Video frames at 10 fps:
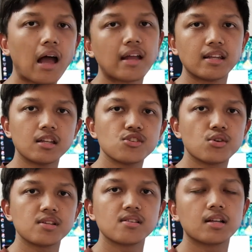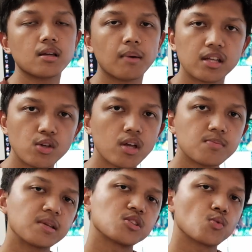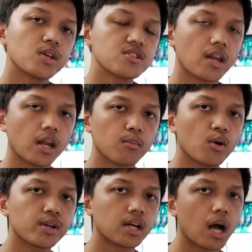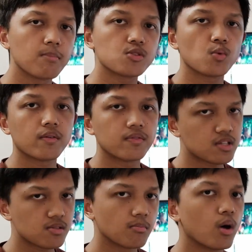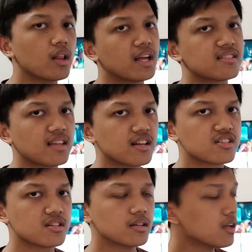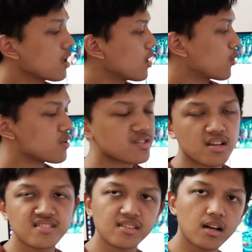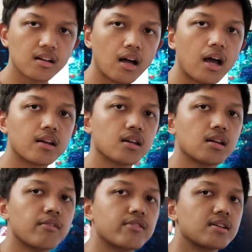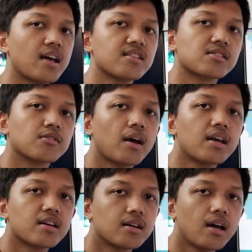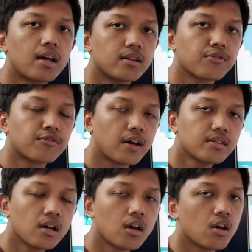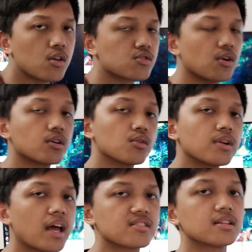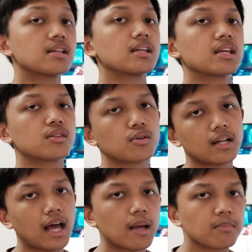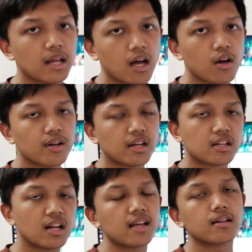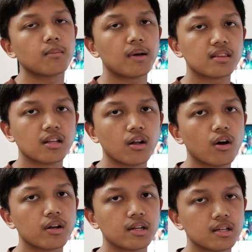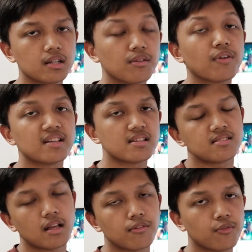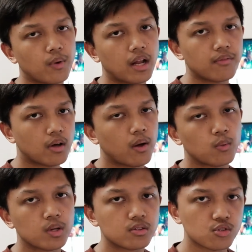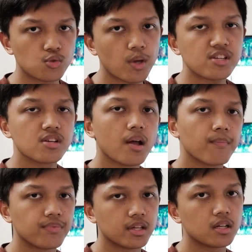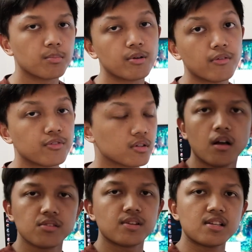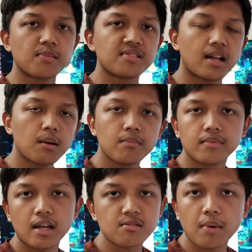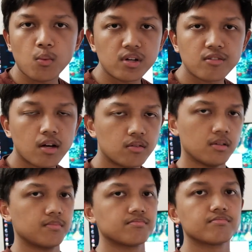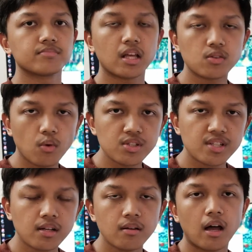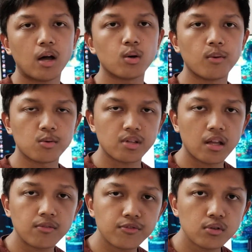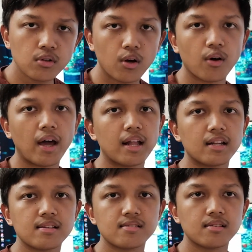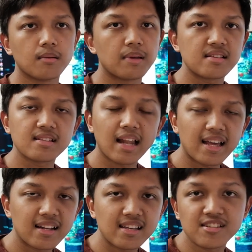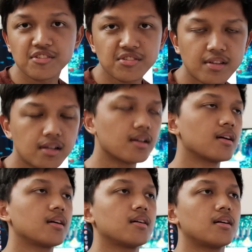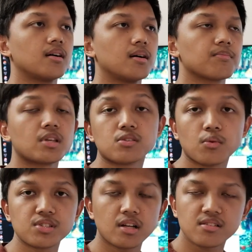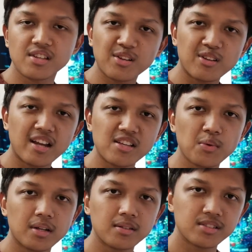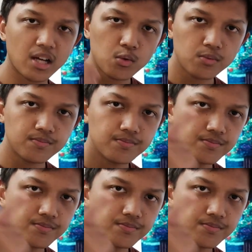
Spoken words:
I didn't show this earlier, but the USB switch that I bought comes with a small extension, which I stuck underneath the desk right here at the front. So I don't actually need to climb down and click the button on the device itself whenever I want to switch the peripheral. So that's my setup. That's my workaround. Thanks for watching. I hope it was helpful or at least a bit slightly interesting. Thanks for watching. I'll see you in the next one. Ciao.